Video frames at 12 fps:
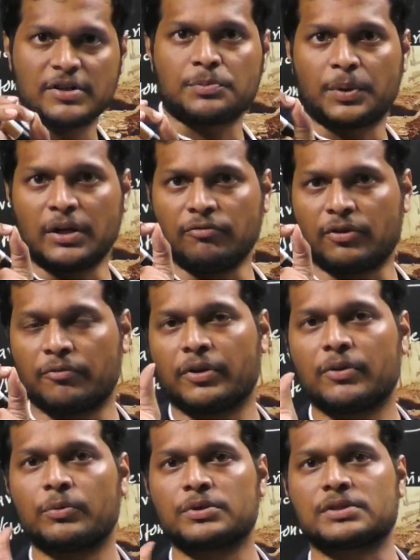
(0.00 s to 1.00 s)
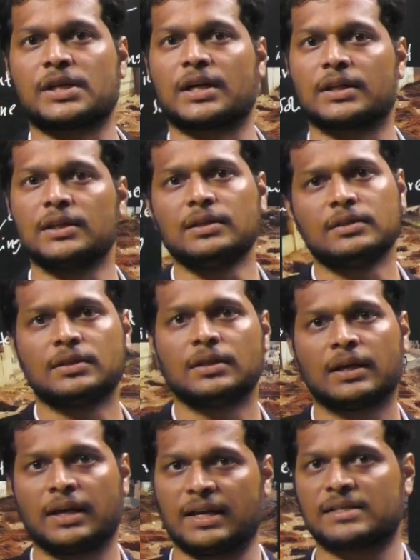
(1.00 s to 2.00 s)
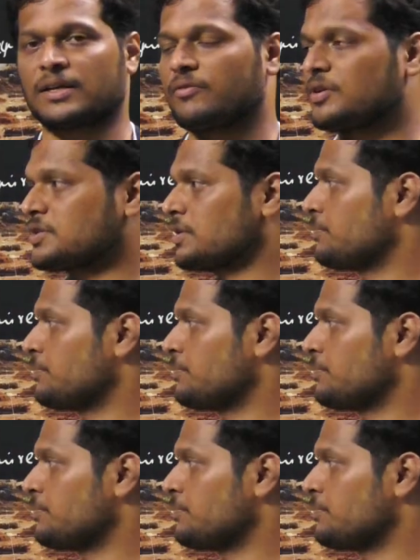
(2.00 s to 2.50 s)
point from where we start the excavation,